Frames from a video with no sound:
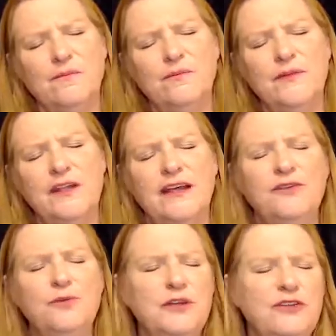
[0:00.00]
And
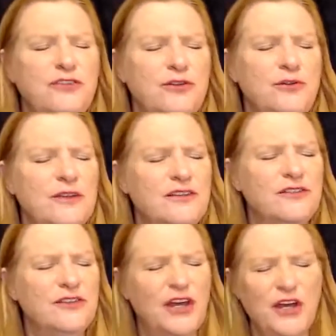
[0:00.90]
as we do
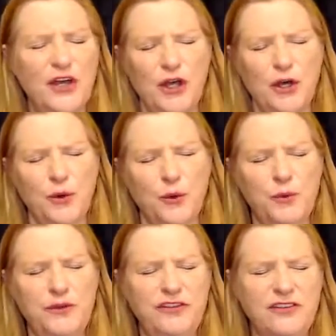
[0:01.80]
this,
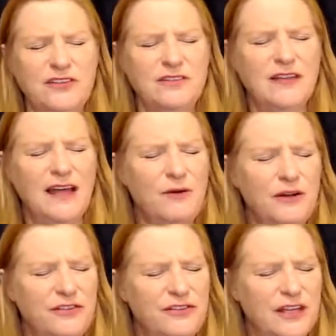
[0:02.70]
we just allow
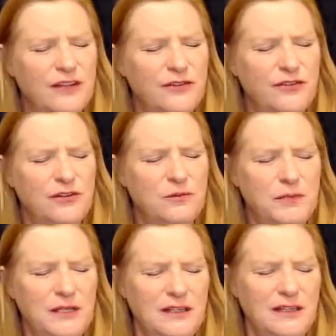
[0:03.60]
ourselves to
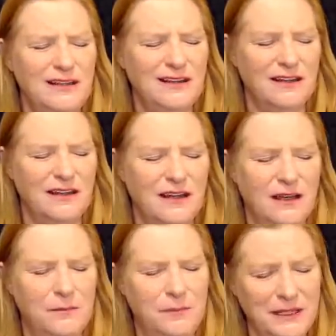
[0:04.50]
be
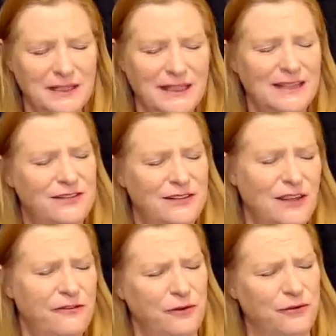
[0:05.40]
a bit like a cell
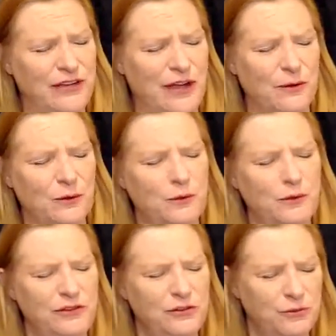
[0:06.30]
phone tower where we
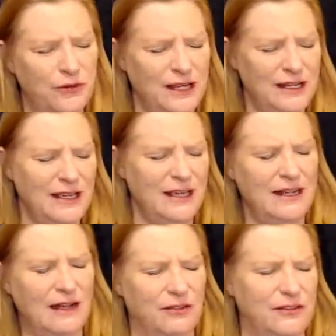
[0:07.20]
just radiate
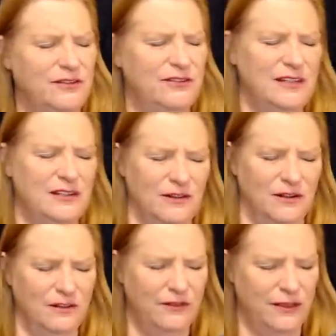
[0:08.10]
out this
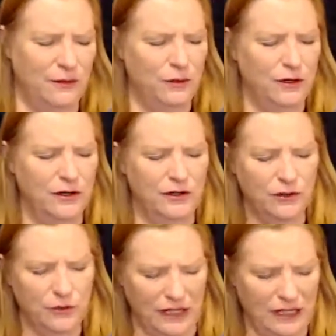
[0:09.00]
signal that we're
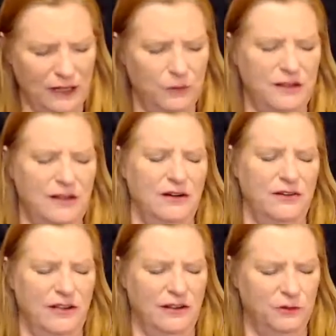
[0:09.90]
creating within
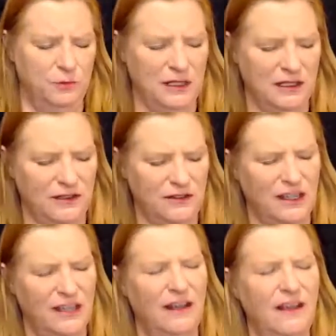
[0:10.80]
ourselves because
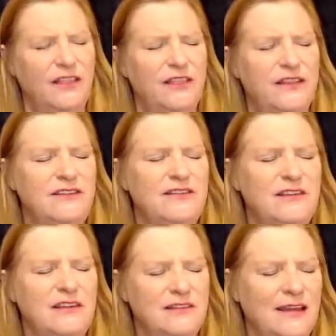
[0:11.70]
this
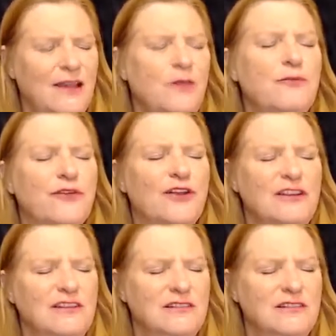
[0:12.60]
is helpful